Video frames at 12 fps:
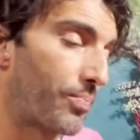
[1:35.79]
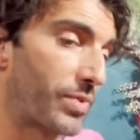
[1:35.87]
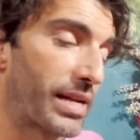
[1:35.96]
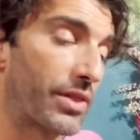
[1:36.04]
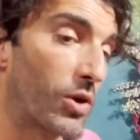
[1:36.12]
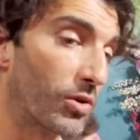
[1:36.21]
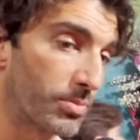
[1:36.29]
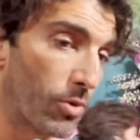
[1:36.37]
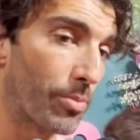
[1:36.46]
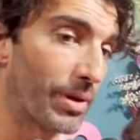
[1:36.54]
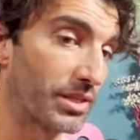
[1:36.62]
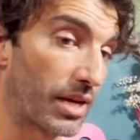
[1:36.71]
And in those
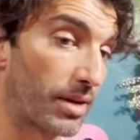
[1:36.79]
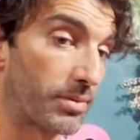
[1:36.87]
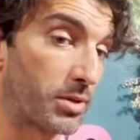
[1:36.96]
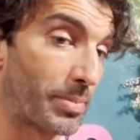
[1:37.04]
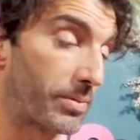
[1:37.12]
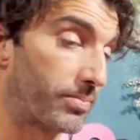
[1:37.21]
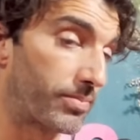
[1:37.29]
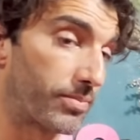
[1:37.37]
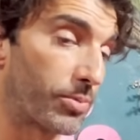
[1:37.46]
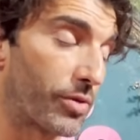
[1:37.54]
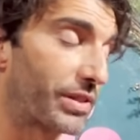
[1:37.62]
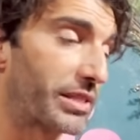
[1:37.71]
moments, to be
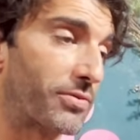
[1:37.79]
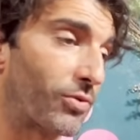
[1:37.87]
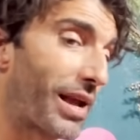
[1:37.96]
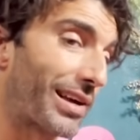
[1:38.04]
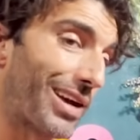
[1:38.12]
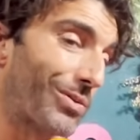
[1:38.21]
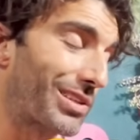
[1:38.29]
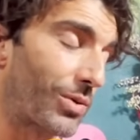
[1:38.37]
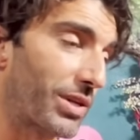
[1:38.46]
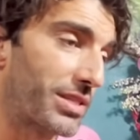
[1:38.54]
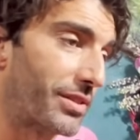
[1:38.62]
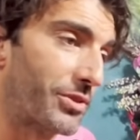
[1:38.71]
perfectly frank, I really
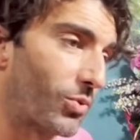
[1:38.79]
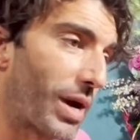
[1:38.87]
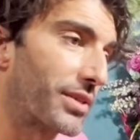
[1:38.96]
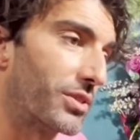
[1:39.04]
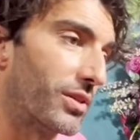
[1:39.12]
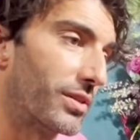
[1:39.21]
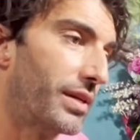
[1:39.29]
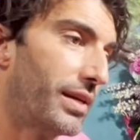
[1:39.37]
wasn't the director.